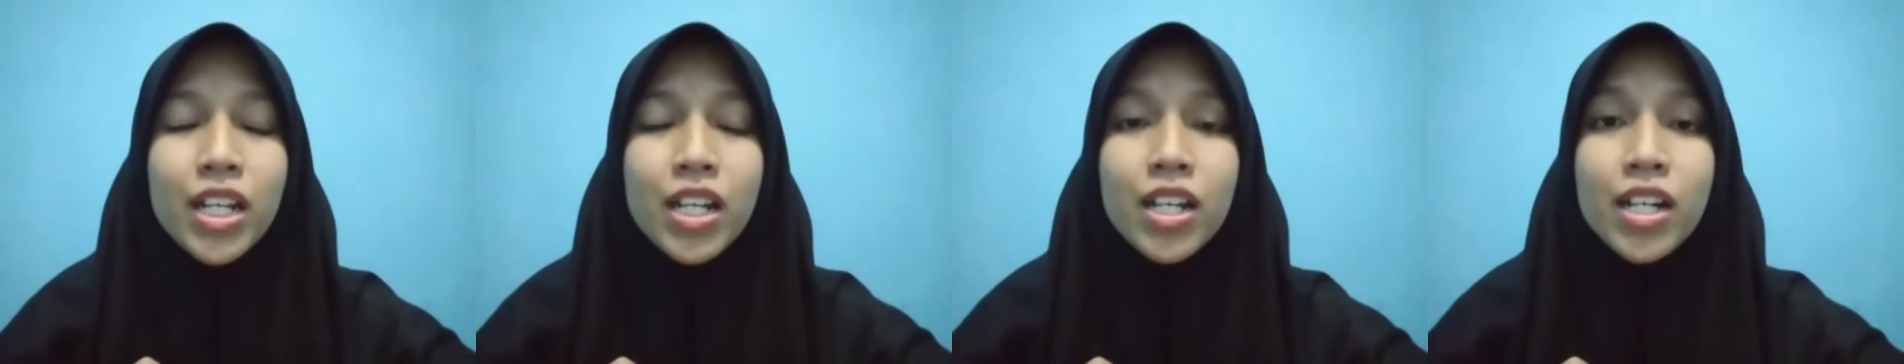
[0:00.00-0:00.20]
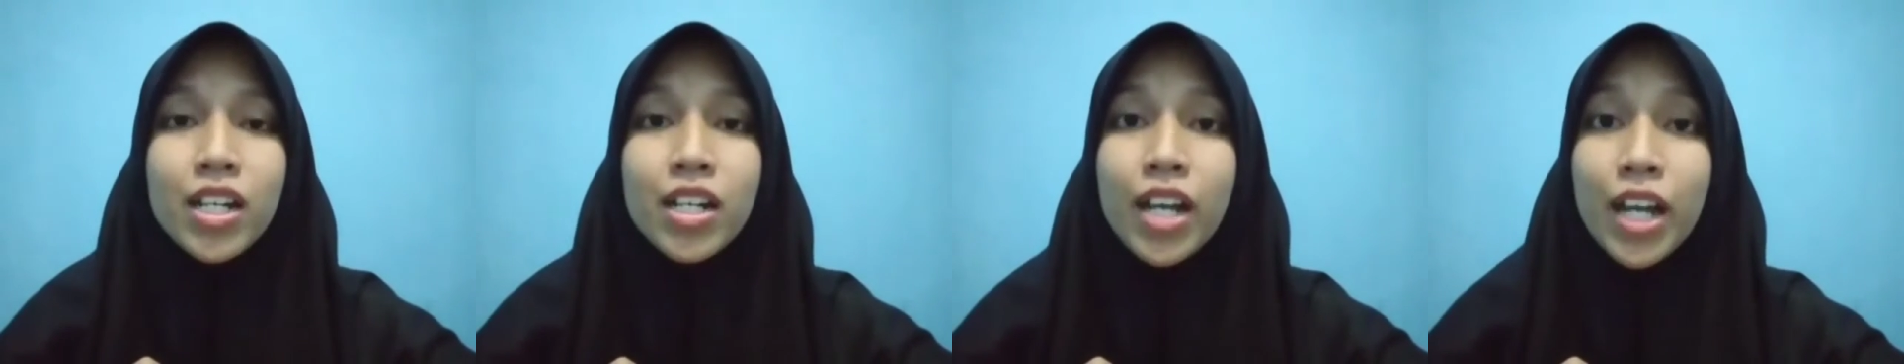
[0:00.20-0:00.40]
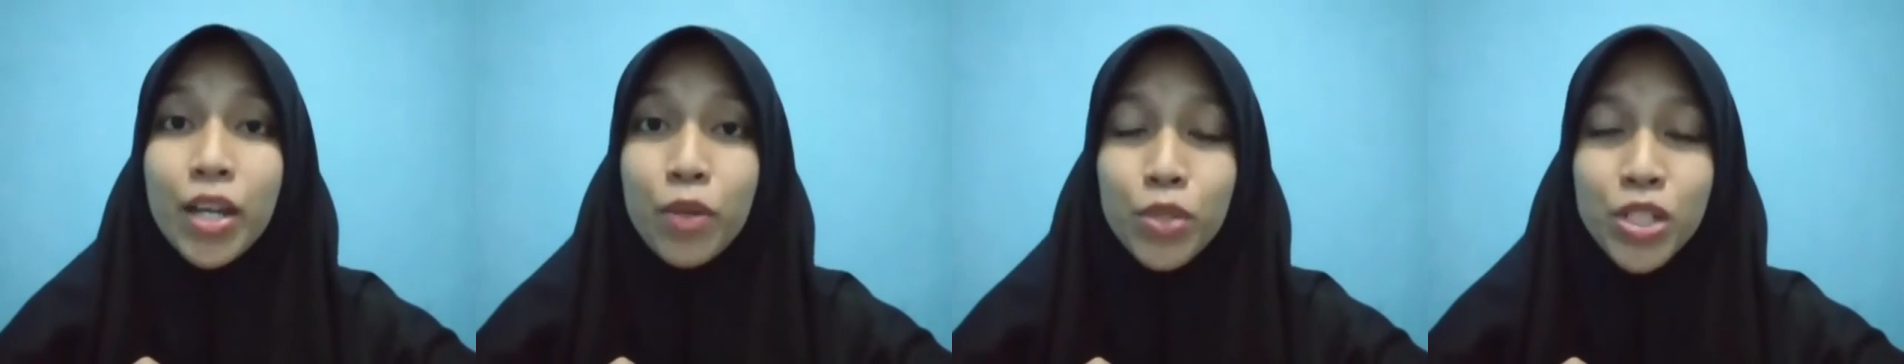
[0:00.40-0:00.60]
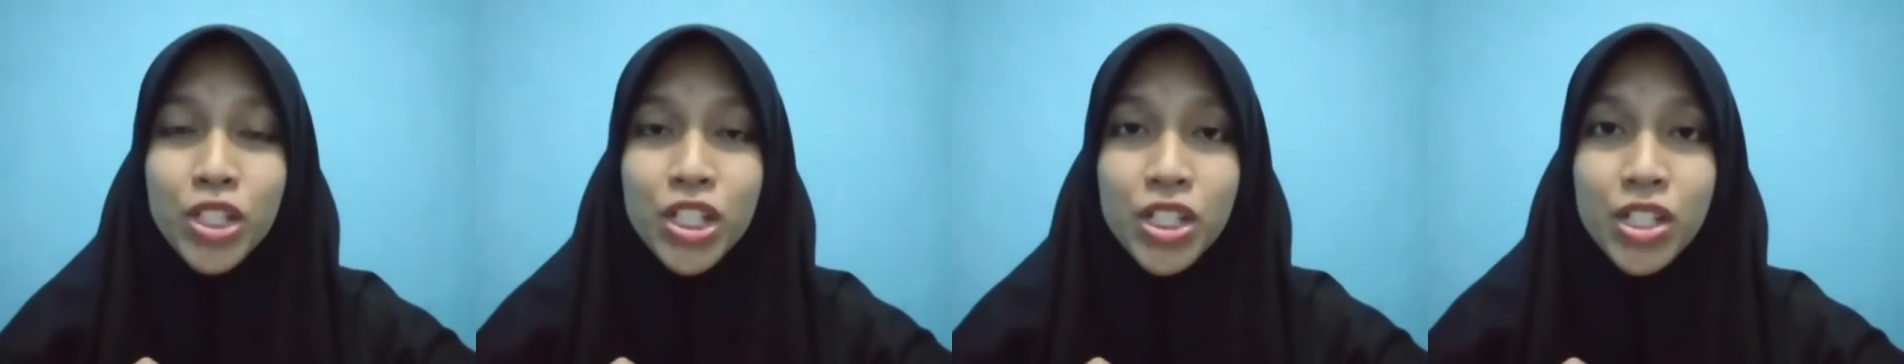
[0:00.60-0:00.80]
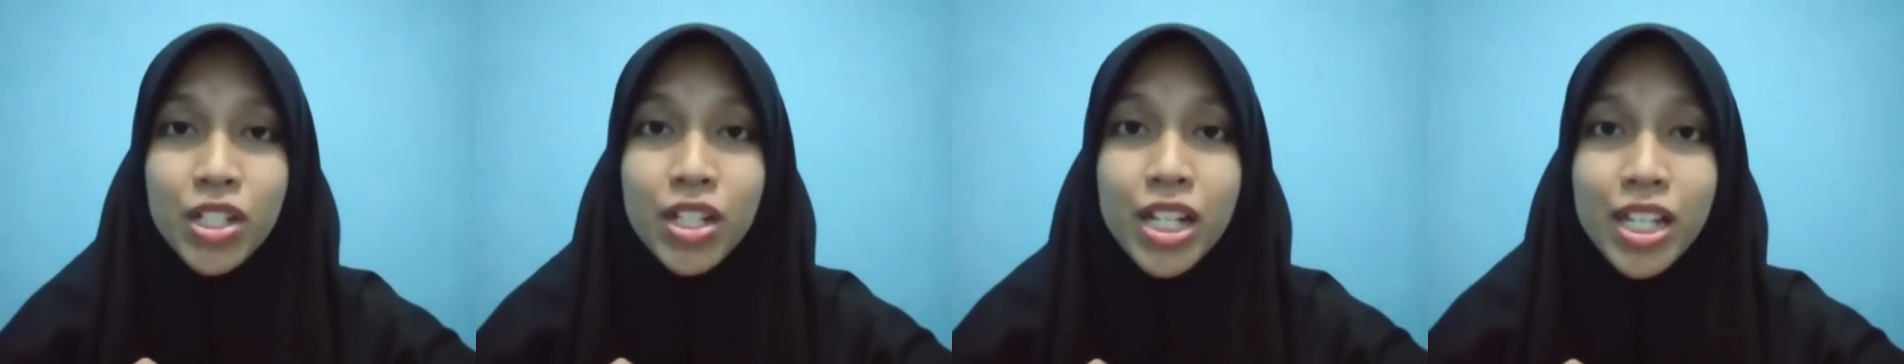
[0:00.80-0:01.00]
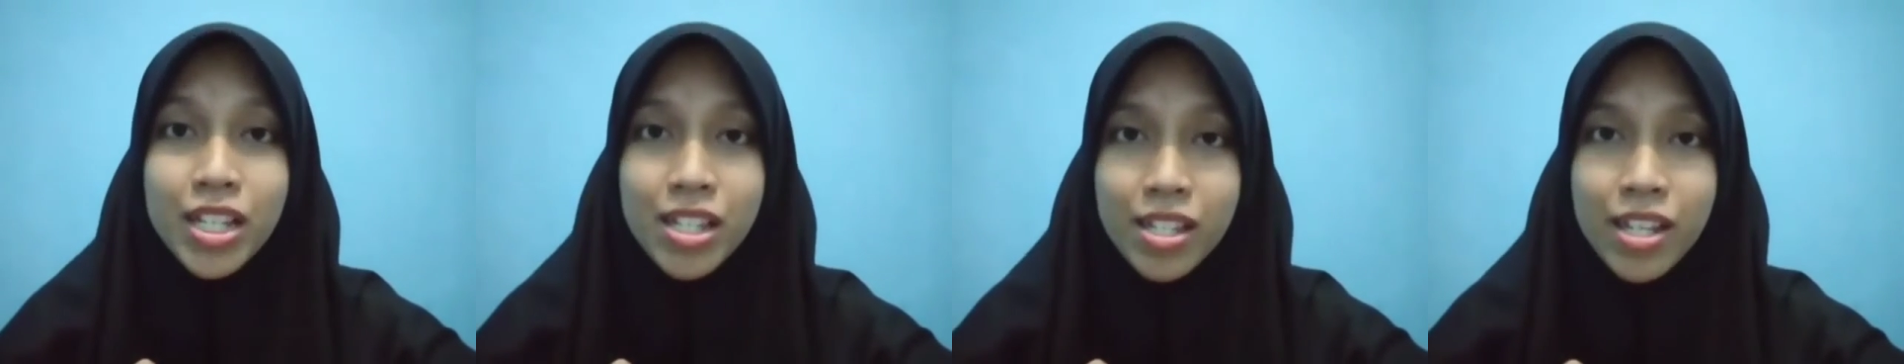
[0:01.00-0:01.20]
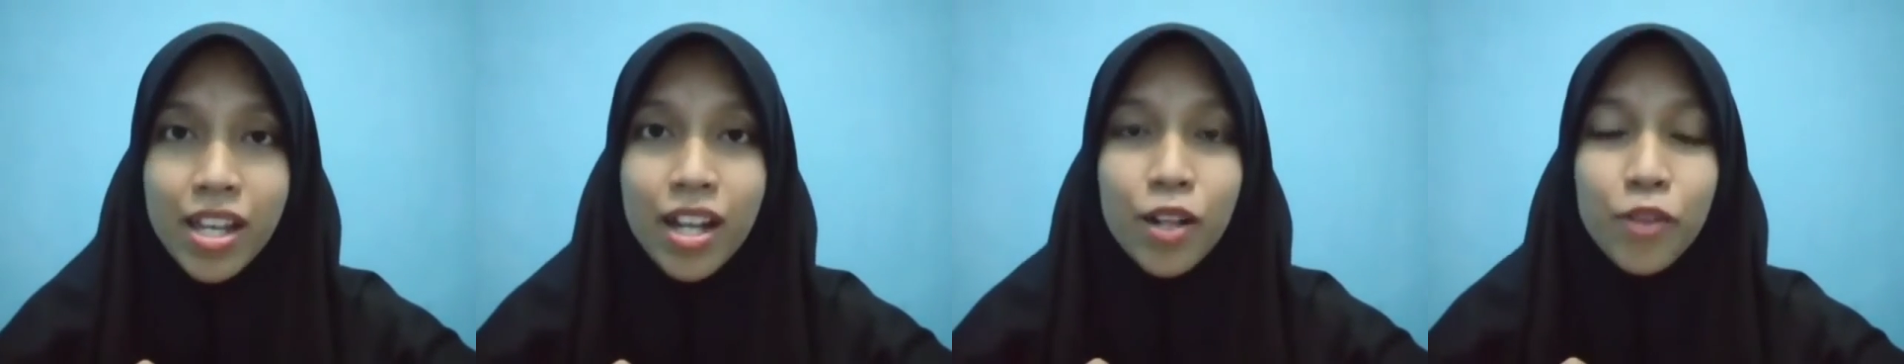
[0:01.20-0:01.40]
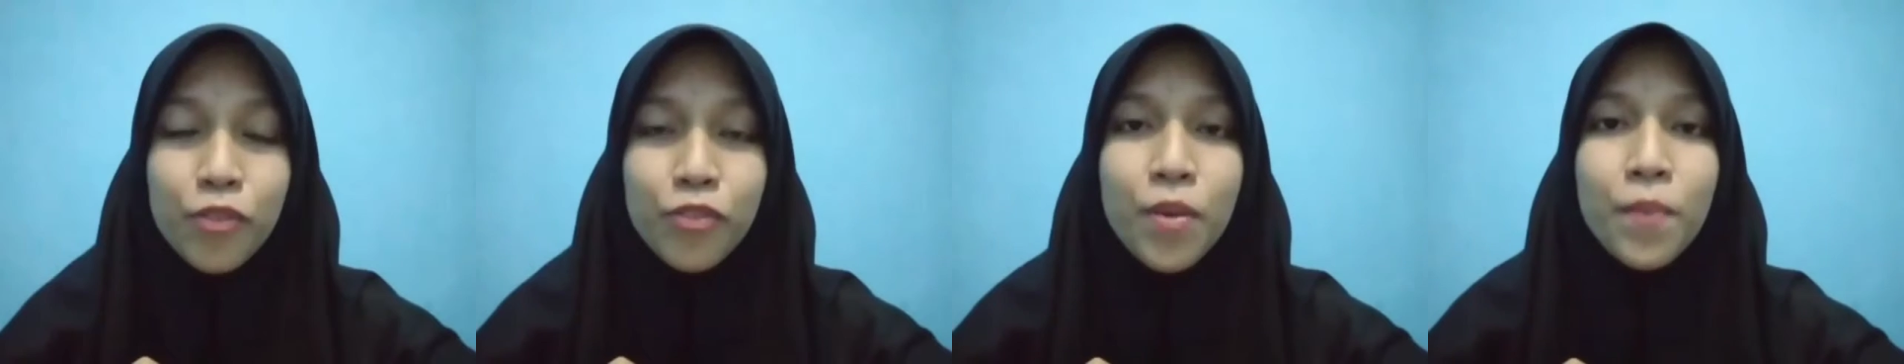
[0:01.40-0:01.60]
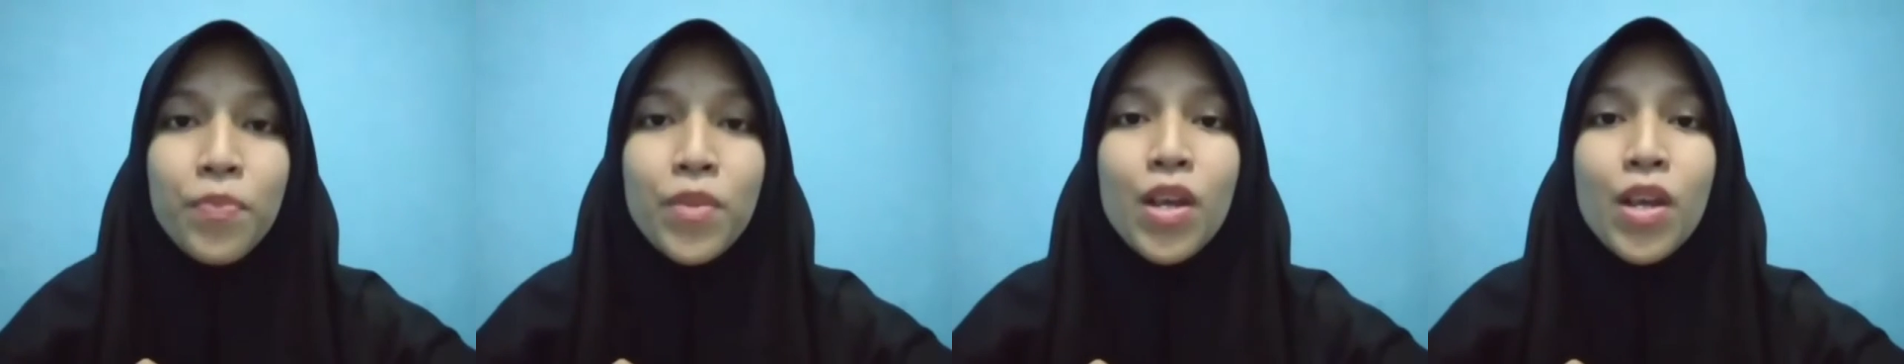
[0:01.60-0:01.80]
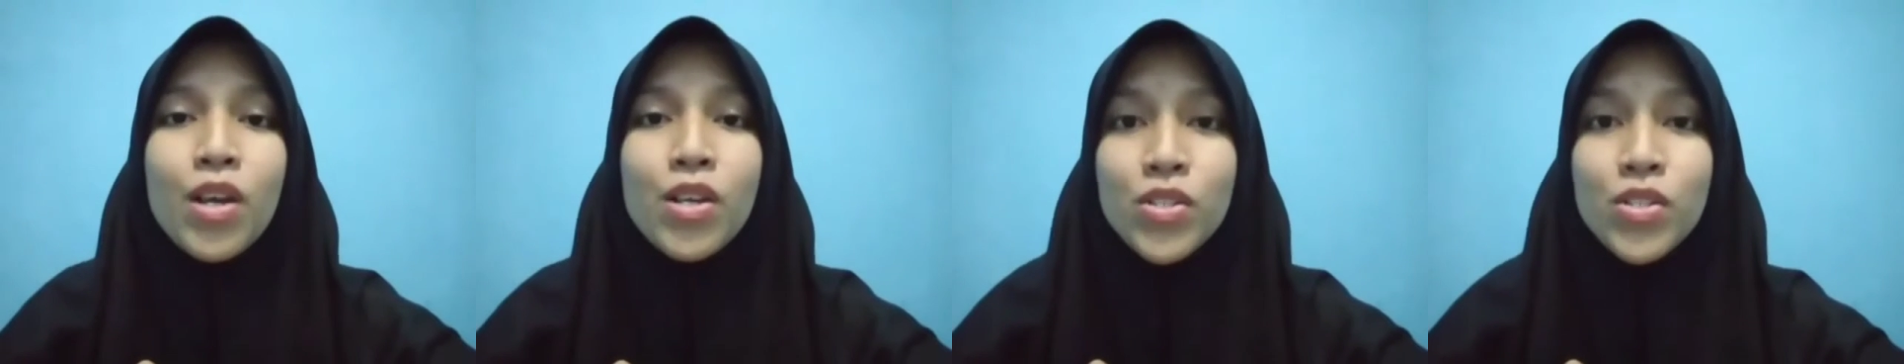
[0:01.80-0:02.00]
acquisition itself.
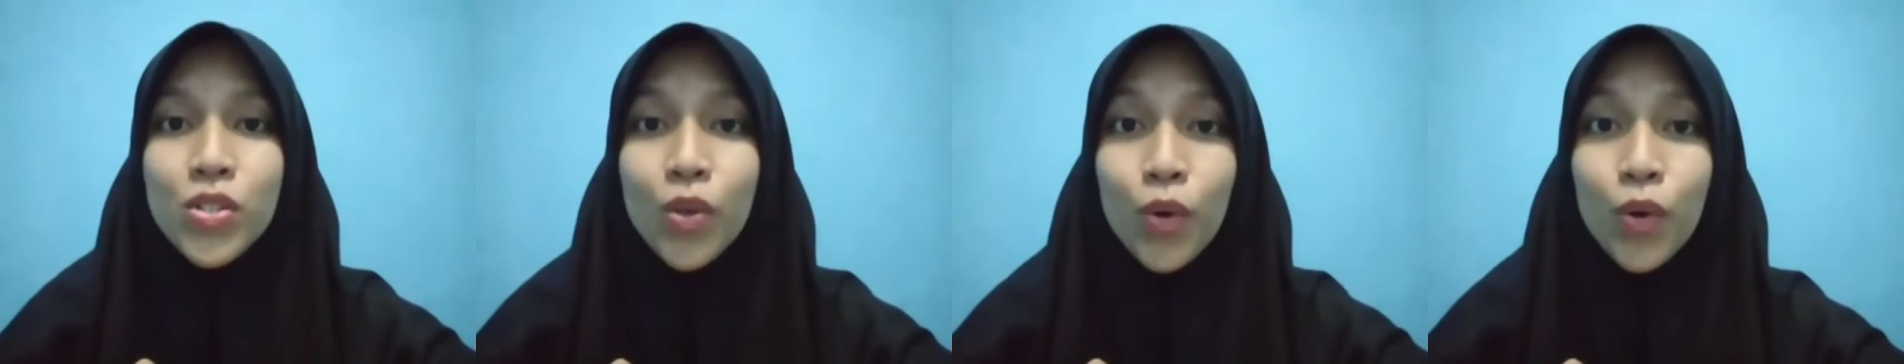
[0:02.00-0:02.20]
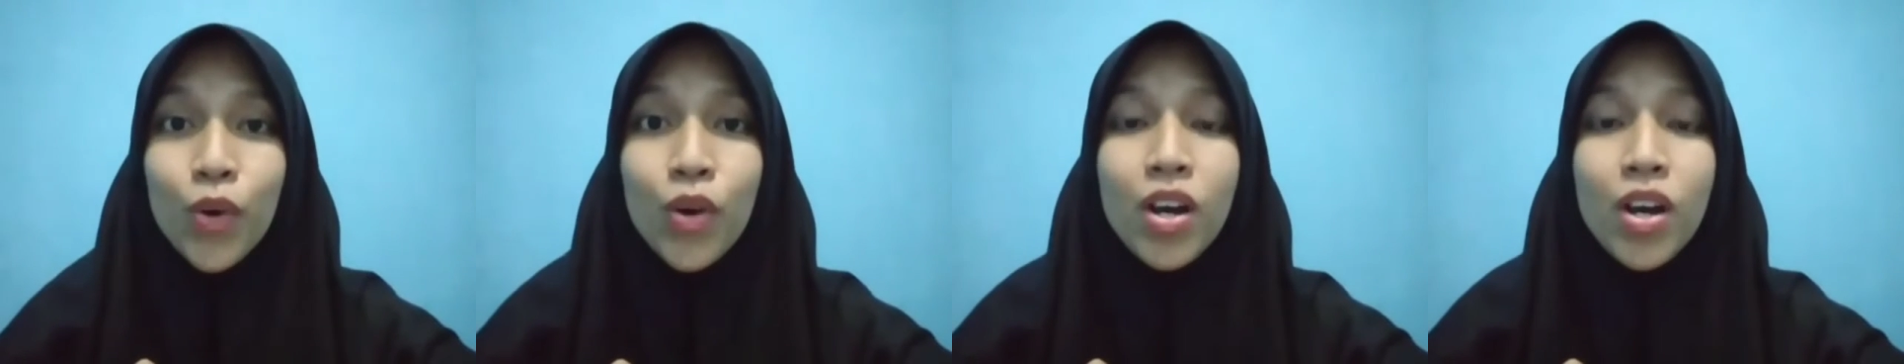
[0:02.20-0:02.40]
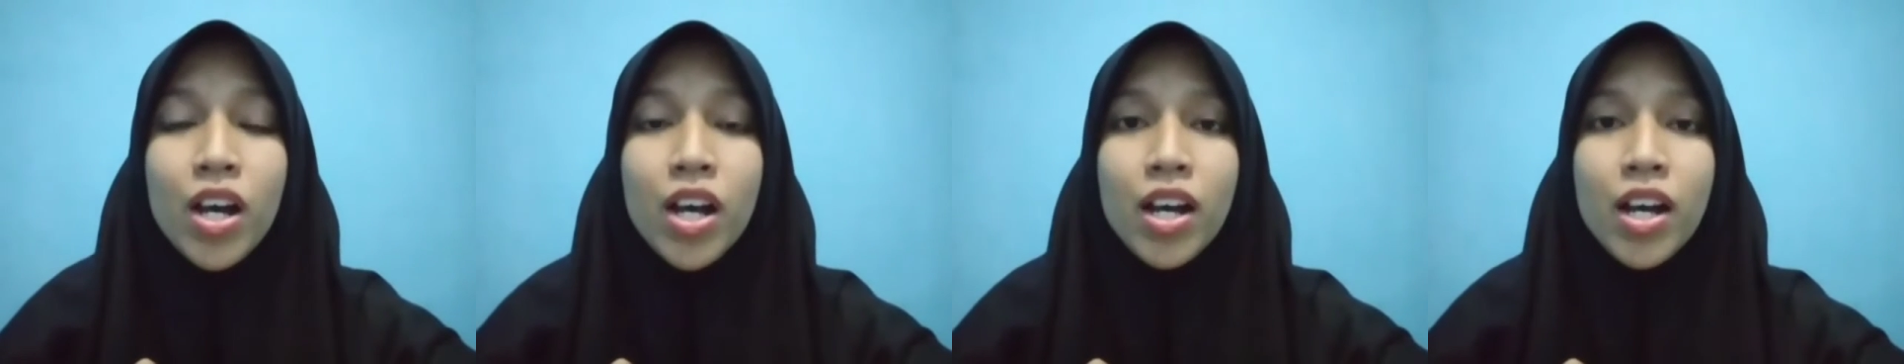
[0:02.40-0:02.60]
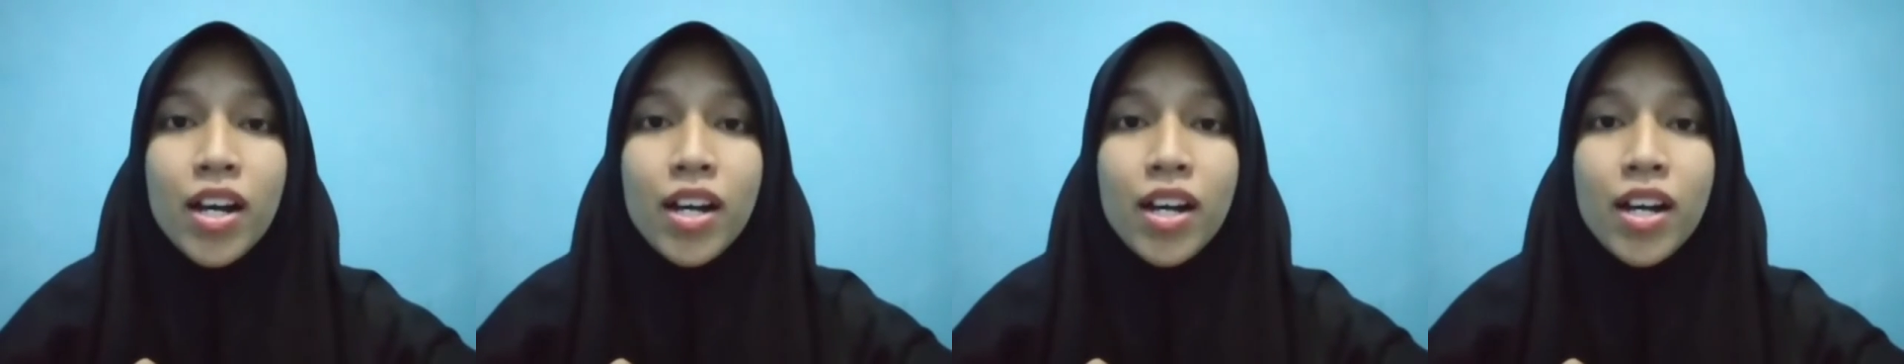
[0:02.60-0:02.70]
So,